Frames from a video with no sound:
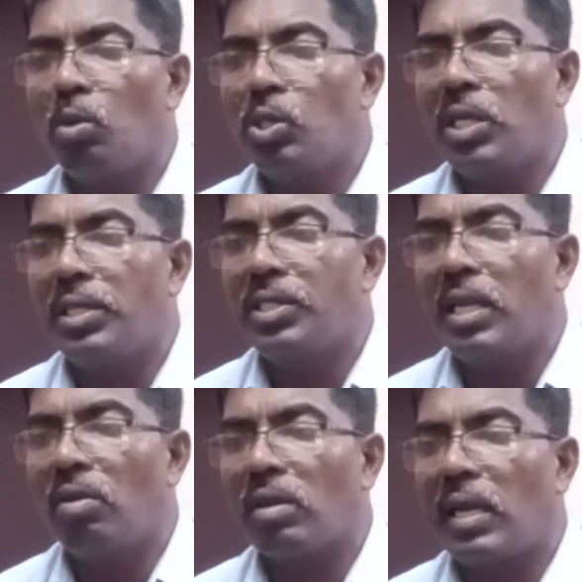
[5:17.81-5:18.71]
which is
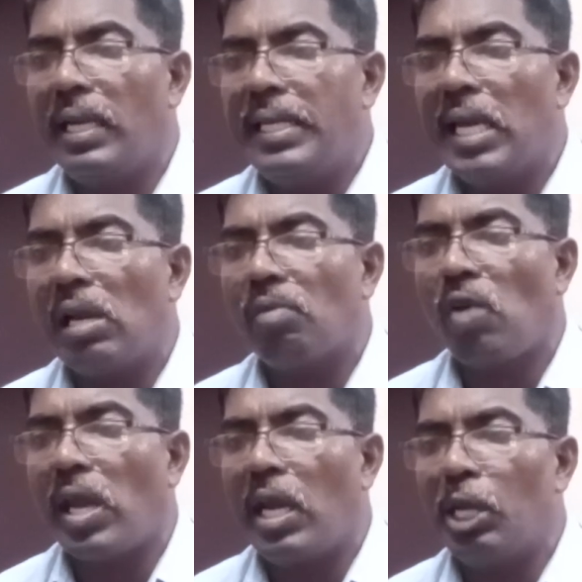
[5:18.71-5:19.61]
in clear
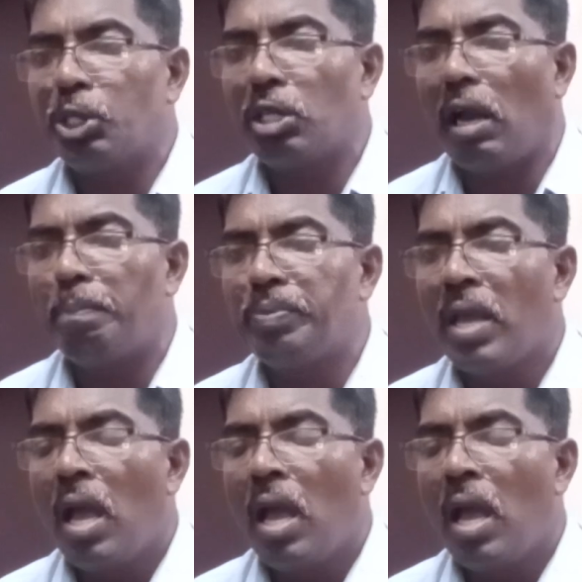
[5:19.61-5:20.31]
violation of